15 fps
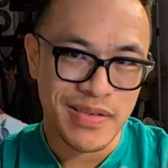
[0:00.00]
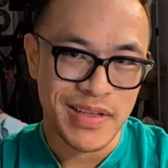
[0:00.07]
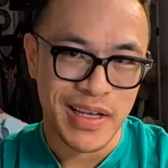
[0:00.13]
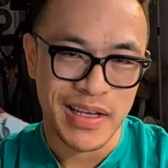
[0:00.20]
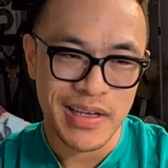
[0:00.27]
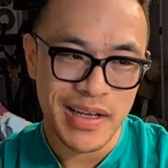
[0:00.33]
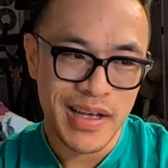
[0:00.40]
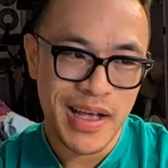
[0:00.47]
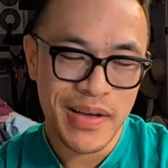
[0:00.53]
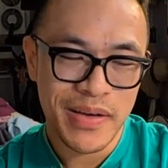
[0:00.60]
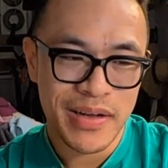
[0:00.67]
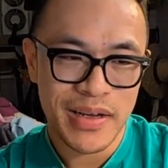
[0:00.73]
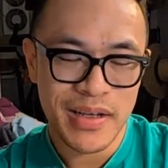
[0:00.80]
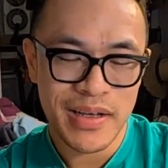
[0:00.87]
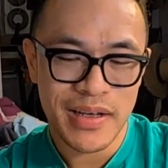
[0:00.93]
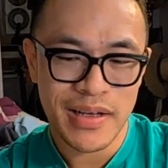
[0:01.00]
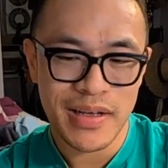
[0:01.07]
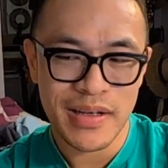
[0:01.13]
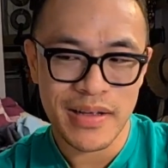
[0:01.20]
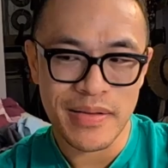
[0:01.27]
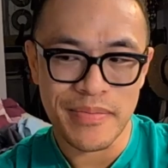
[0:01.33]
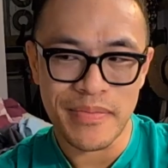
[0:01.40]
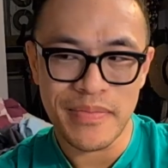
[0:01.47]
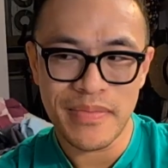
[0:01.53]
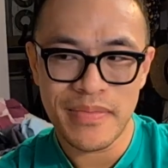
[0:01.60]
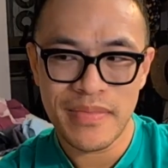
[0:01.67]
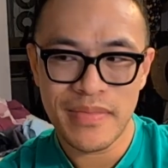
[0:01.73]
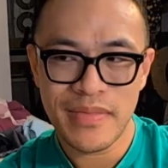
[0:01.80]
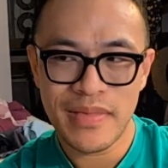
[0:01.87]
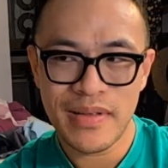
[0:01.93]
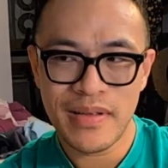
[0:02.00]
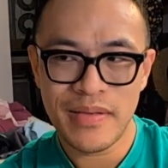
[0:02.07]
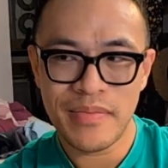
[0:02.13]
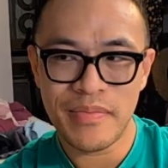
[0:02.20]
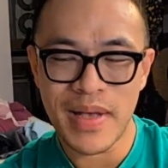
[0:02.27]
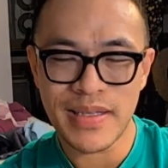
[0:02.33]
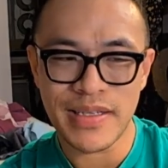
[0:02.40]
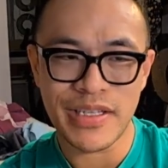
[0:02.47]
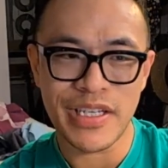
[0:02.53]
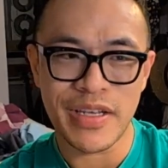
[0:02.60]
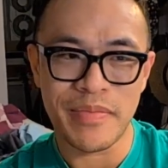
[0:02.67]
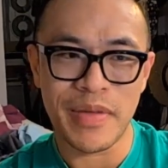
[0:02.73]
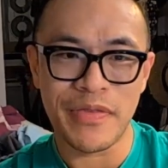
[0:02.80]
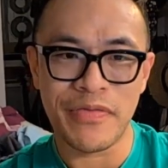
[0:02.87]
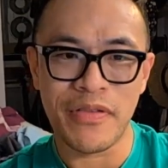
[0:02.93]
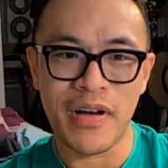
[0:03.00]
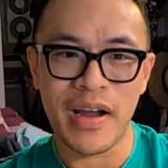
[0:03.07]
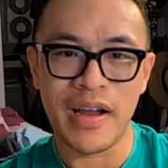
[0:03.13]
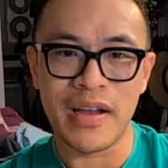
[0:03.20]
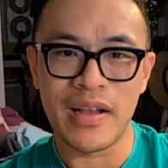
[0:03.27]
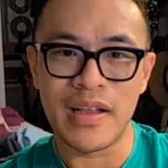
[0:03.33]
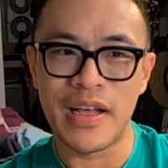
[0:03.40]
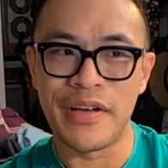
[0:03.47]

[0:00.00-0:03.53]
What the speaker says: I was like, I'm gonna message him before I